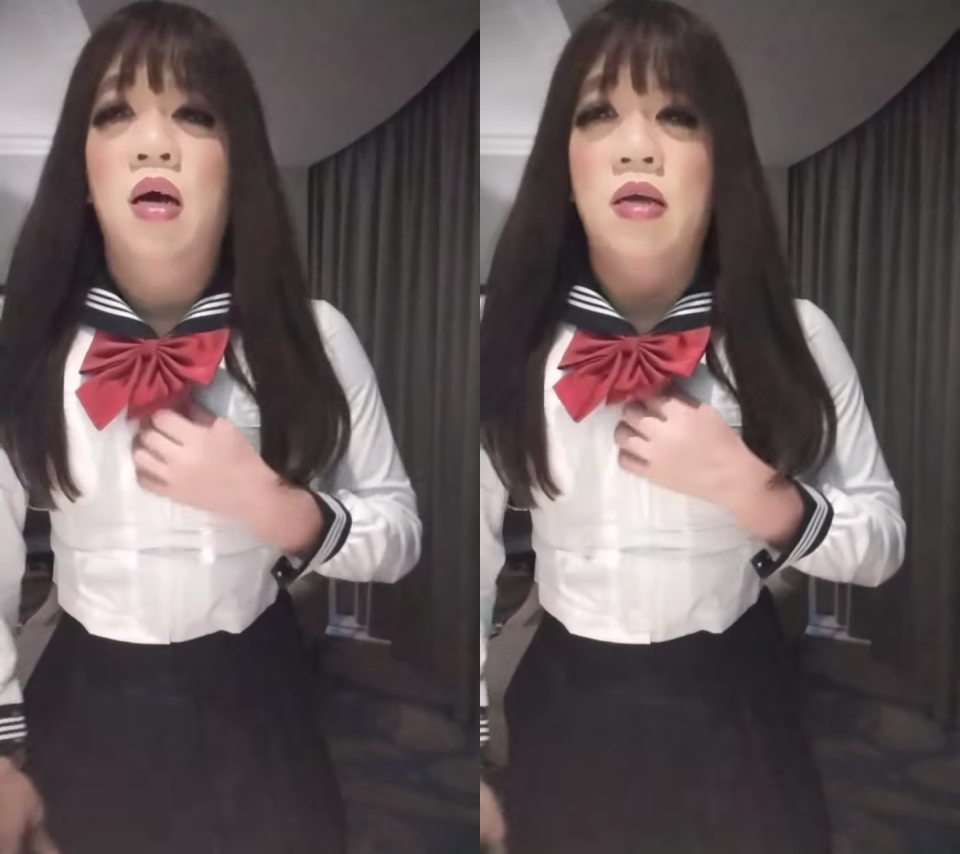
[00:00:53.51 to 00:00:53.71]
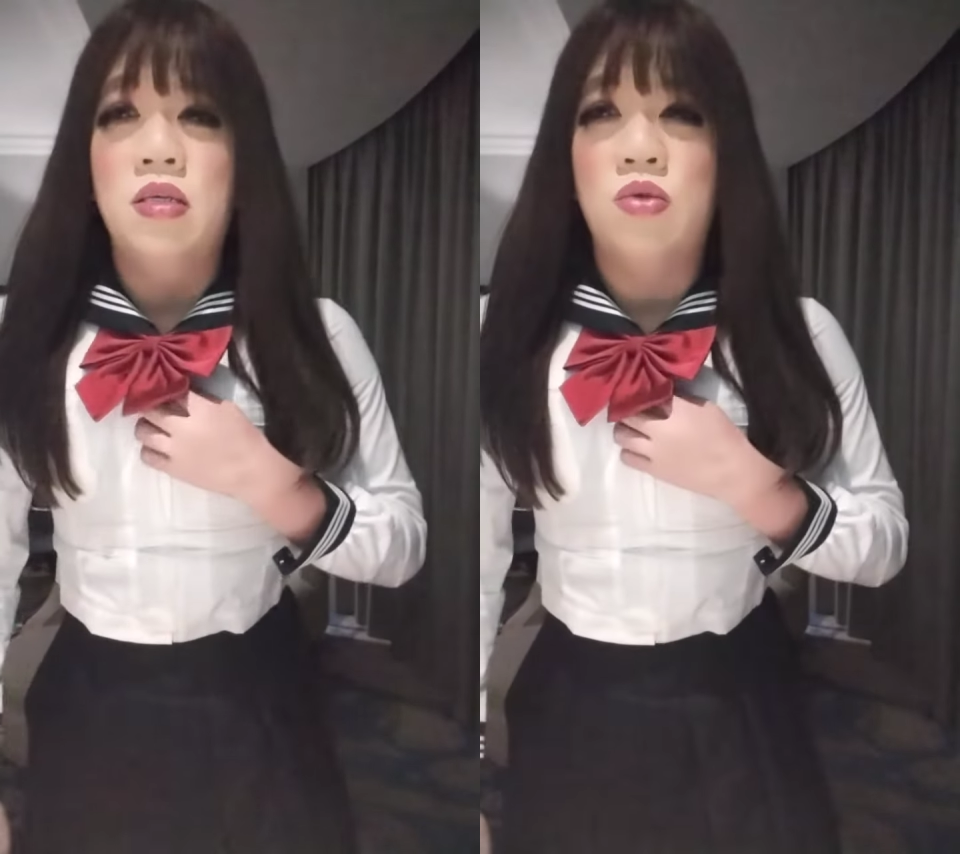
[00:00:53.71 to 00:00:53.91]

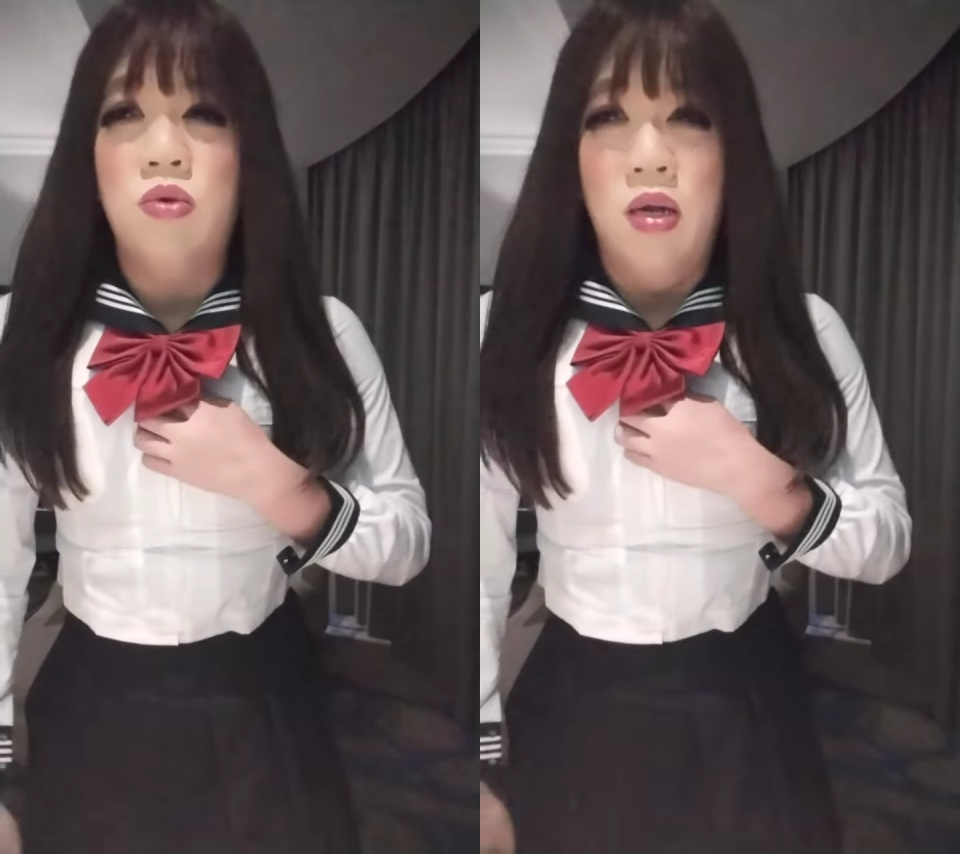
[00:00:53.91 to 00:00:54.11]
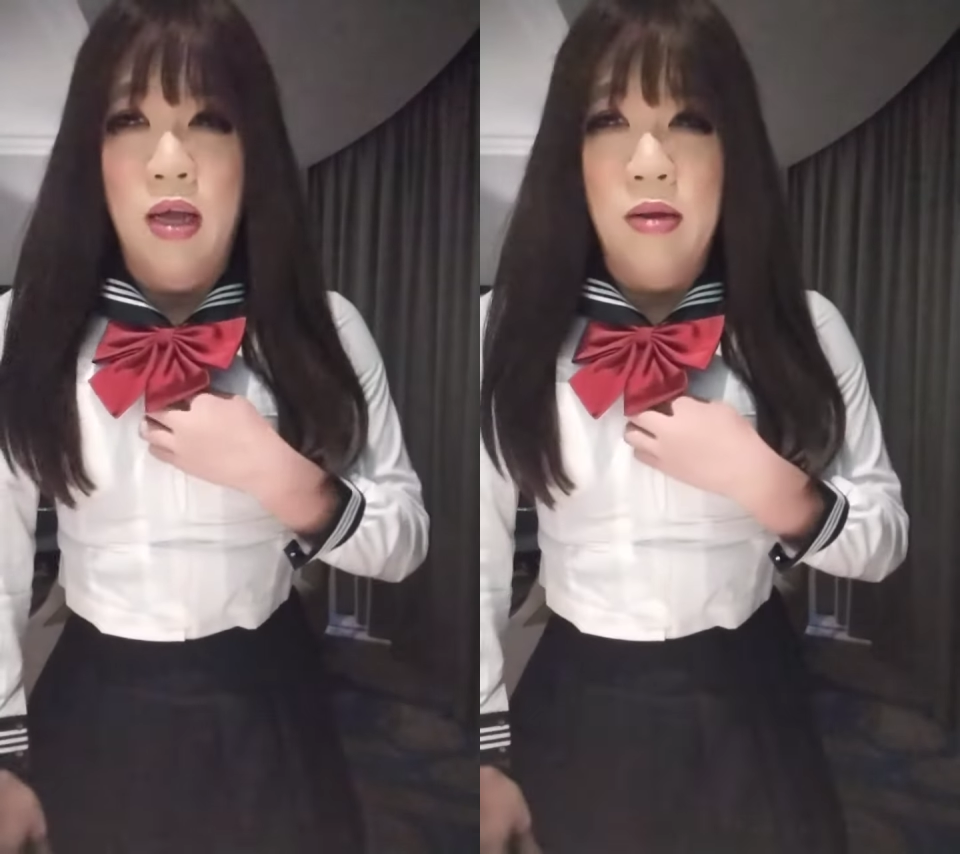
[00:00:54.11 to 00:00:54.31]
I'm just
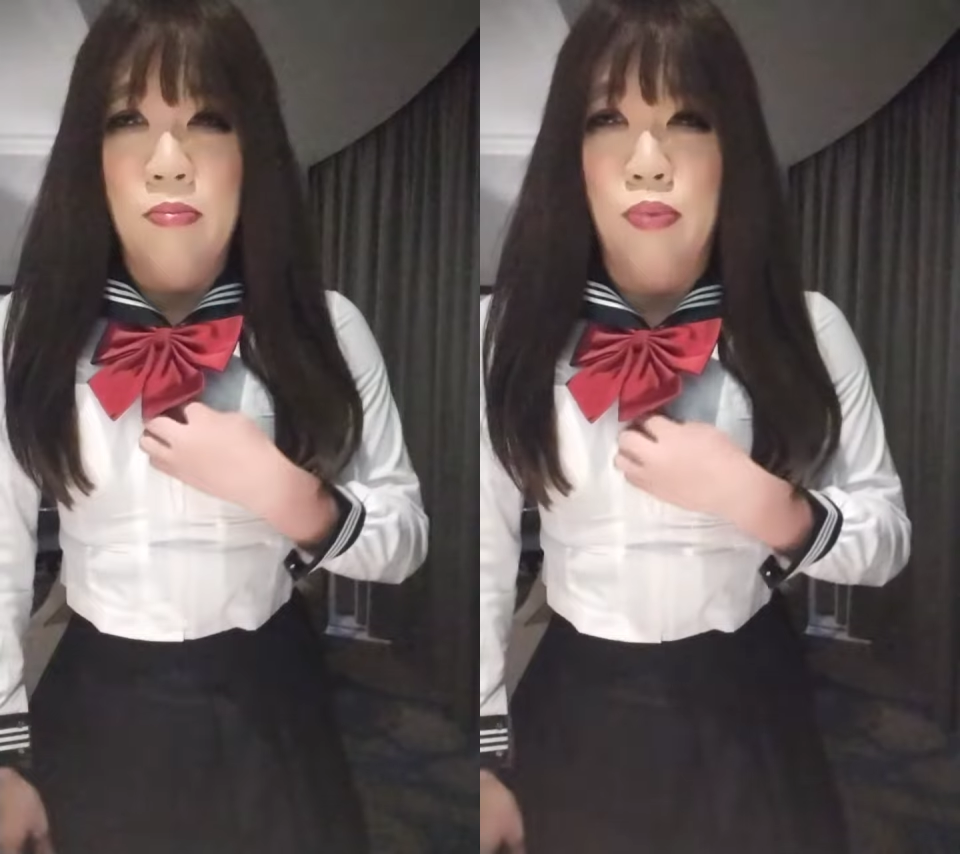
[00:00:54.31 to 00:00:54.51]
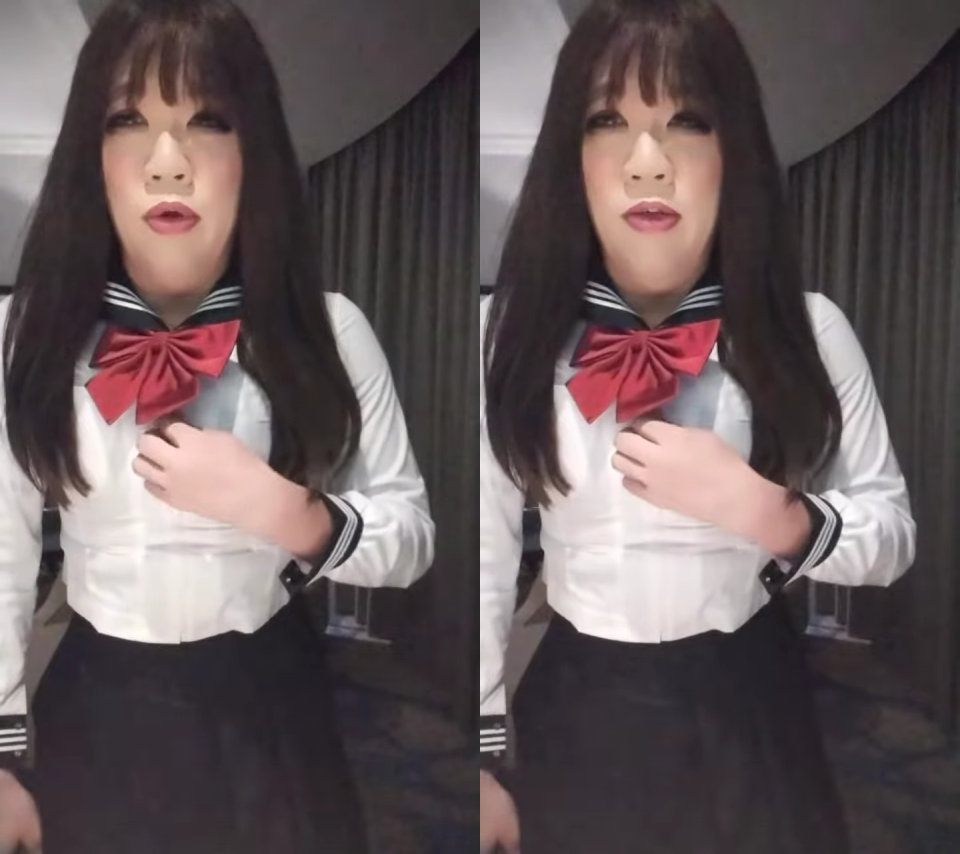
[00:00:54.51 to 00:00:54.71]
going to let
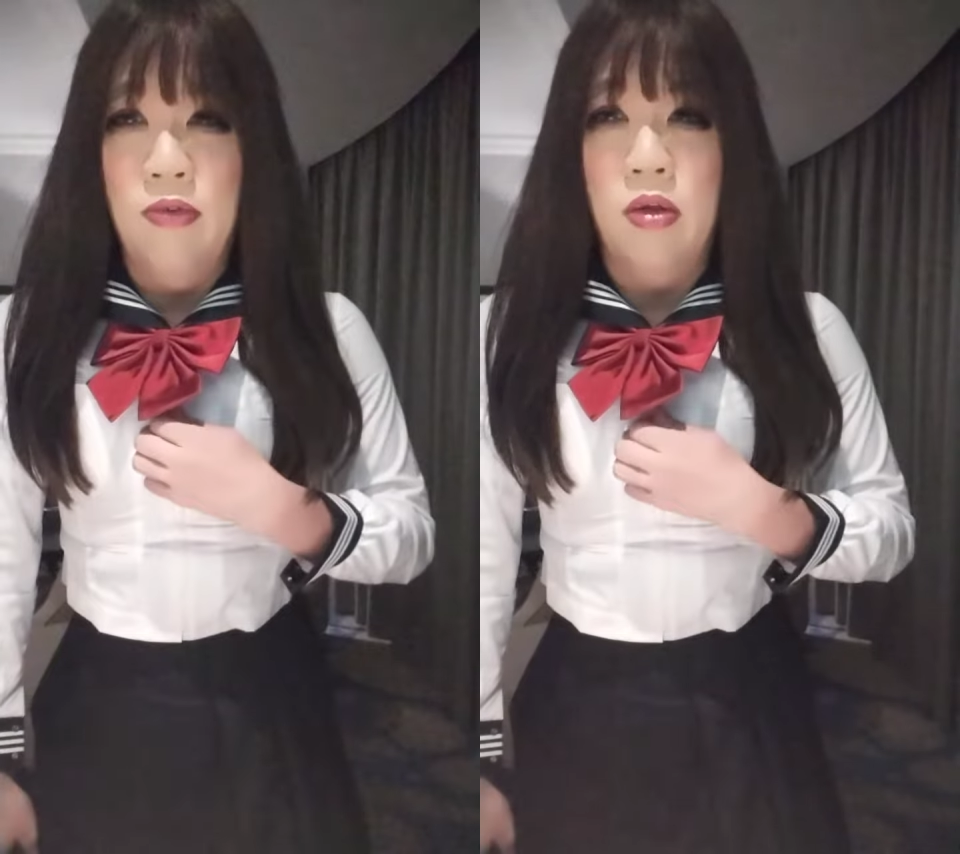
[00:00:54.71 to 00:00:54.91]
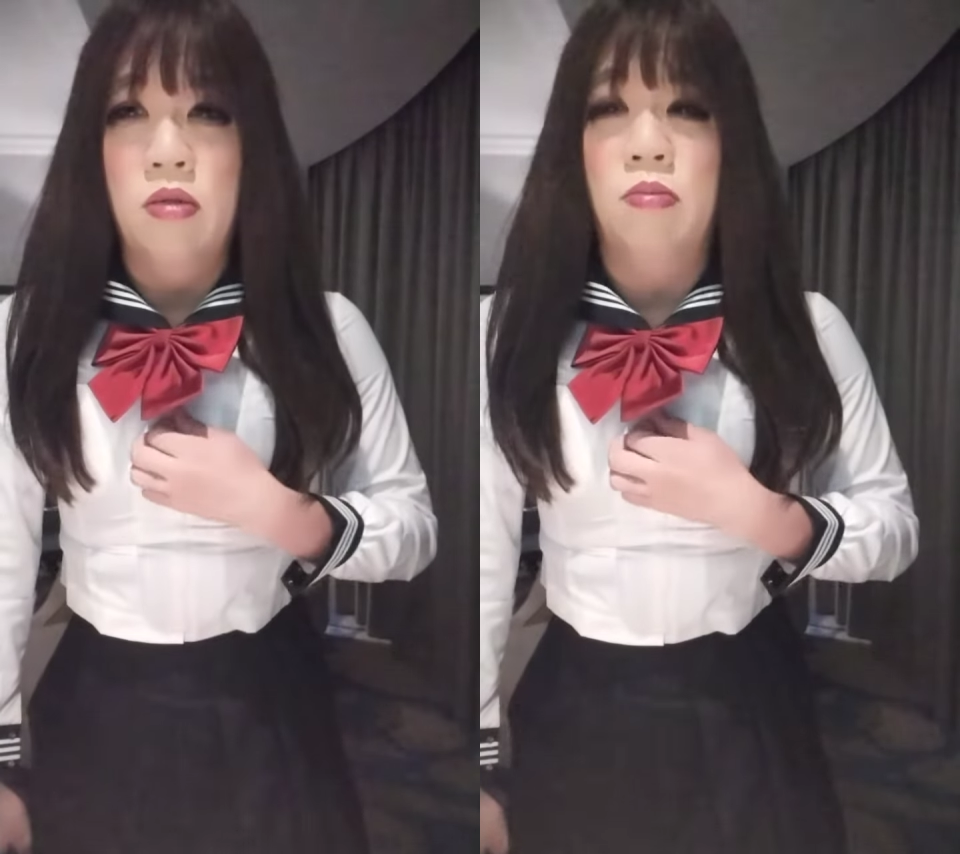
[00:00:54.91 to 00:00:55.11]
it breathe
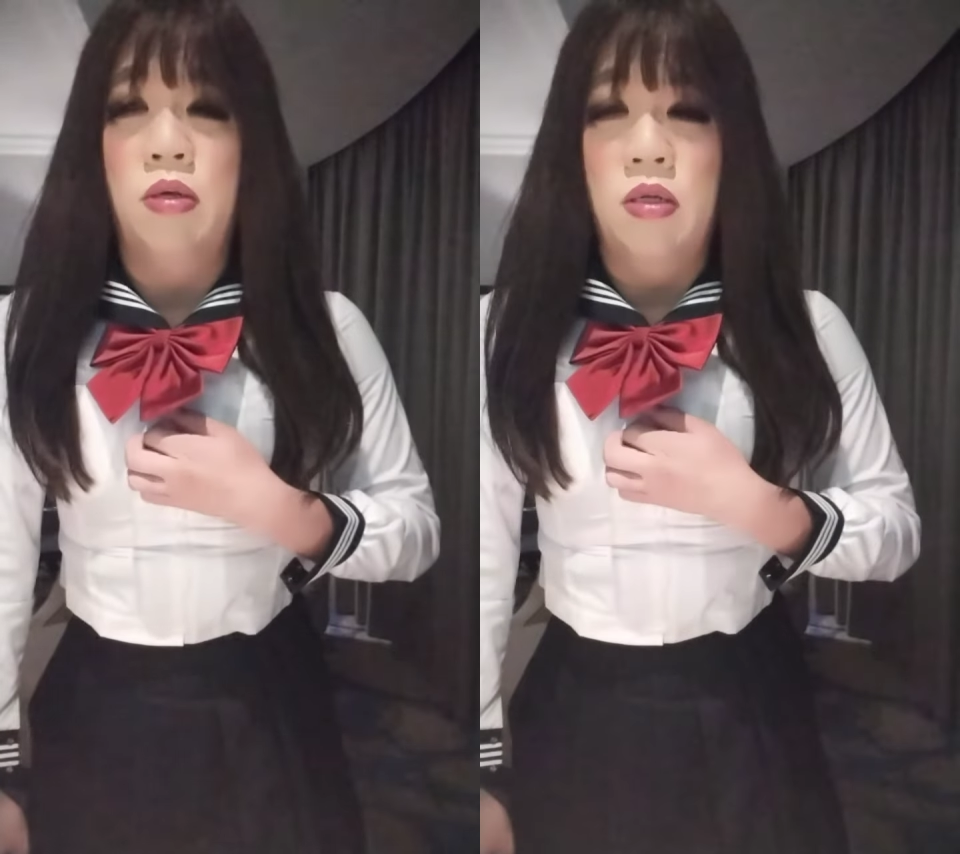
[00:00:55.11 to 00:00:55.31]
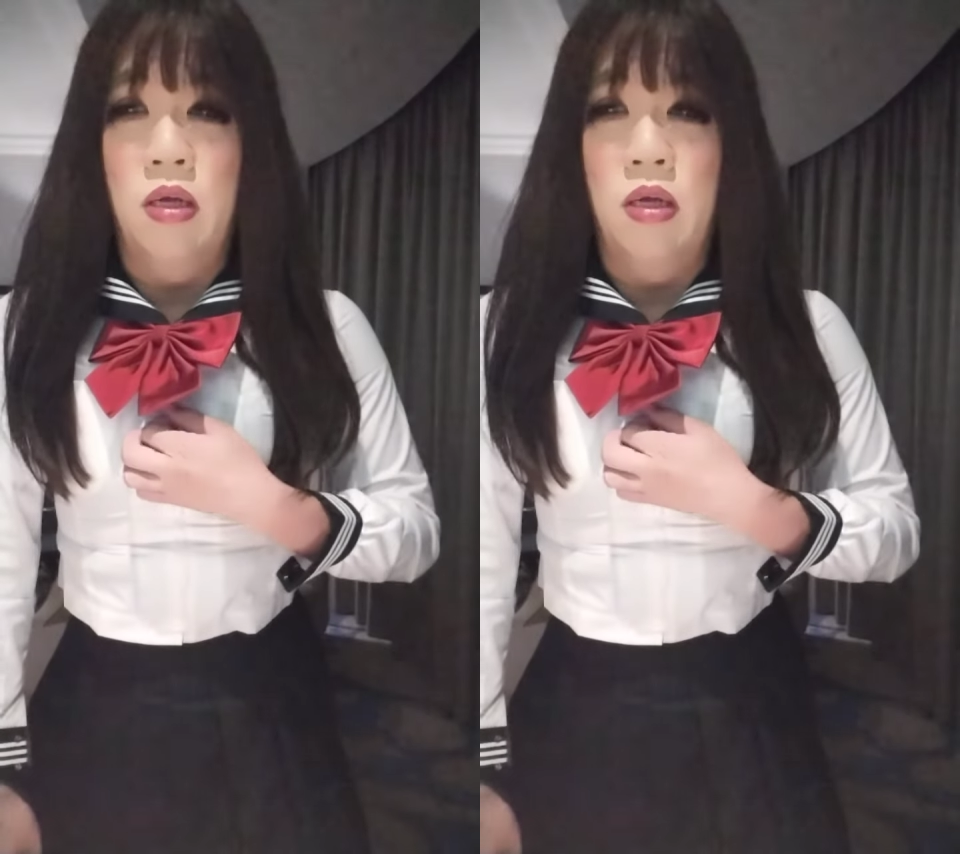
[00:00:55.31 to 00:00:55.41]
a little bit,